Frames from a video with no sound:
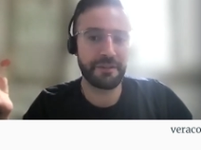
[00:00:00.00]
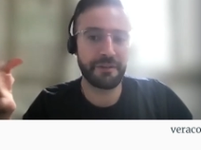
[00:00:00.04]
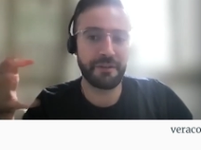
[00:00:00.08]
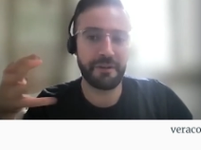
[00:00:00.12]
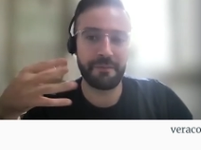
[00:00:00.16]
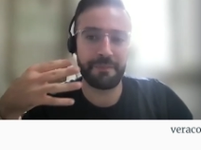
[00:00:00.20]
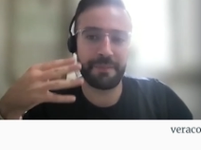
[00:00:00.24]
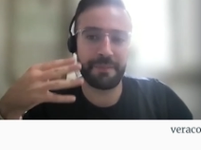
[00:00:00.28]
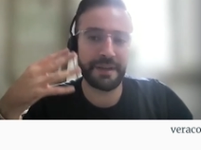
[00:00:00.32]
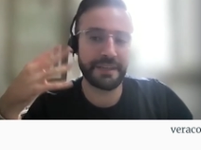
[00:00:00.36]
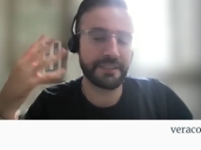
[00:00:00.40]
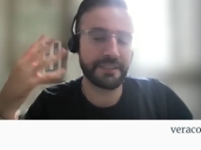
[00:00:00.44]
or a
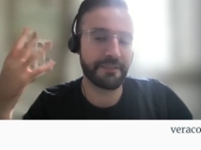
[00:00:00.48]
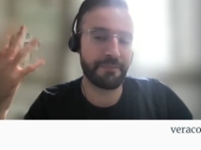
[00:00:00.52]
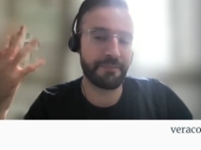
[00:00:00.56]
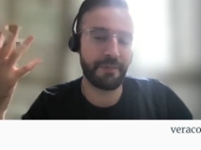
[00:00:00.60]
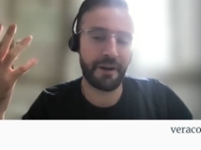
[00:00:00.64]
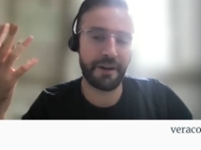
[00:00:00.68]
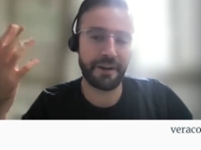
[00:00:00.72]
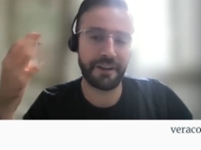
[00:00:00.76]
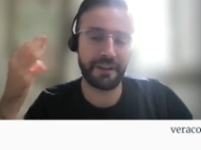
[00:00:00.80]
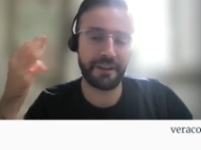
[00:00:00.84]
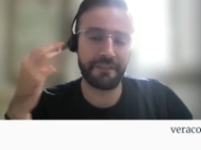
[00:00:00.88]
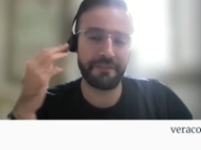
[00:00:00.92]
piece of
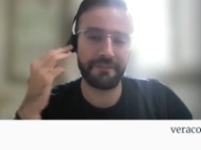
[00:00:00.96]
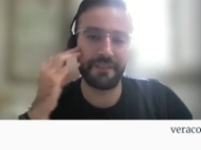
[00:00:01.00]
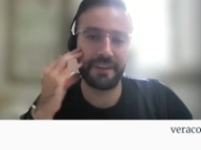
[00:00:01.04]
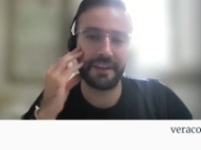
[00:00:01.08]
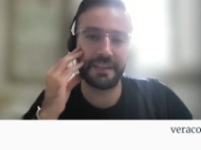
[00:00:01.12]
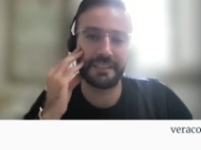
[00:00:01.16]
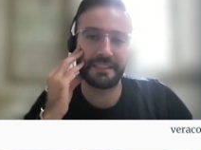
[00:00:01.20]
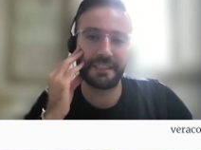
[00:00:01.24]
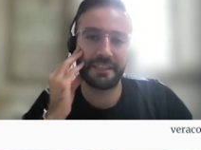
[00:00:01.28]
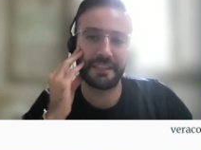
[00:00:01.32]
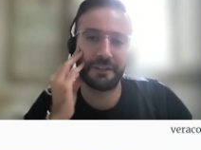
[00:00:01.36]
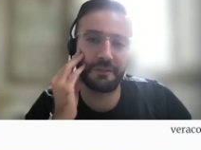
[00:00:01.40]
parting
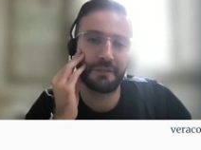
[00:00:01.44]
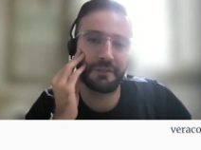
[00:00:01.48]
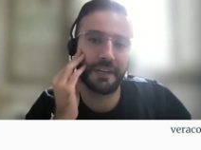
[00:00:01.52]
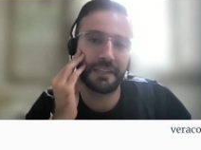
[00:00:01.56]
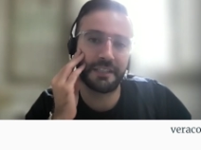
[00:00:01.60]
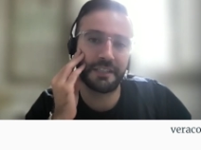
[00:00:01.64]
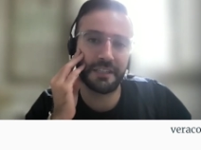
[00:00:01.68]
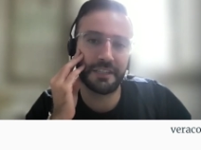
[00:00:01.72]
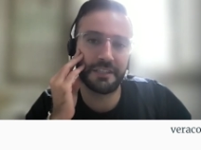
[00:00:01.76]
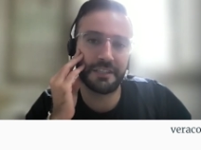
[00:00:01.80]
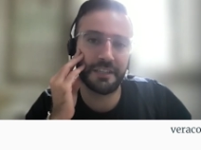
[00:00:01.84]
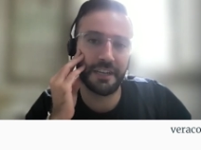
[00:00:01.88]
advice that you'd like
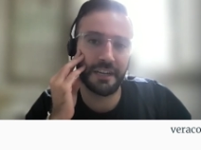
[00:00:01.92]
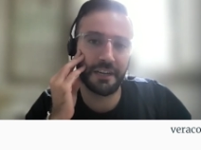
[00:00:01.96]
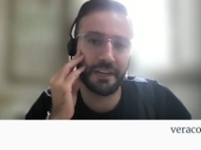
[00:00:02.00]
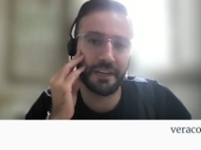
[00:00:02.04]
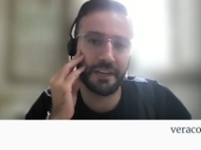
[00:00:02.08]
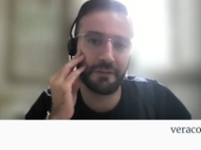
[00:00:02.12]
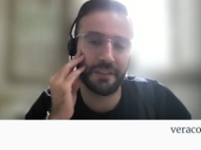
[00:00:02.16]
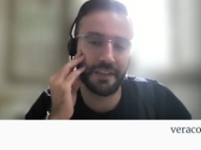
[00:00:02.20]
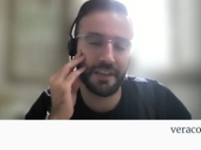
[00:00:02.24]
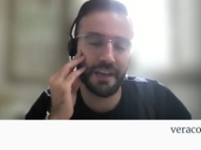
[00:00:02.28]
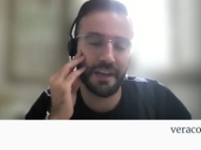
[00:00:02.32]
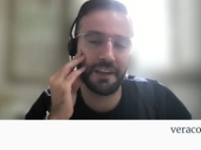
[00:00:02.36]
to share
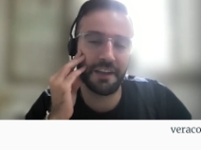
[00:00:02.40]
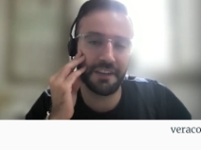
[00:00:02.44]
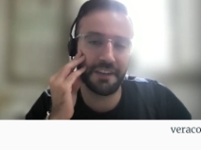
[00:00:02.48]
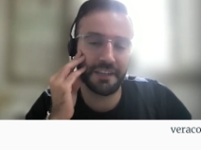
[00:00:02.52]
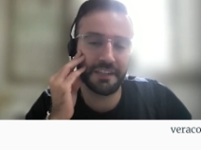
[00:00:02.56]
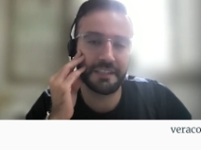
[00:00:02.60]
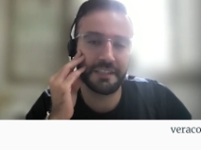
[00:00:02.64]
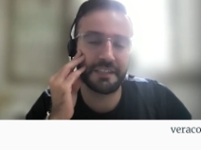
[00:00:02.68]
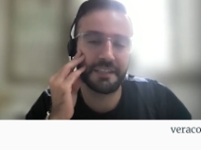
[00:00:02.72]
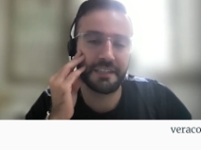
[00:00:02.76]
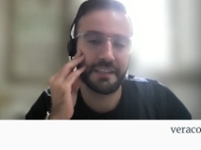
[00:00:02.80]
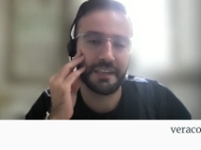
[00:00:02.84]
with the
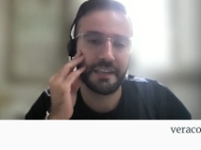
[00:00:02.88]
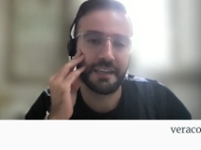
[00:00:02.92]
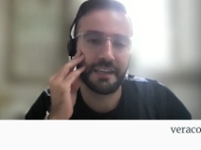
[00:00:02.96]
audience?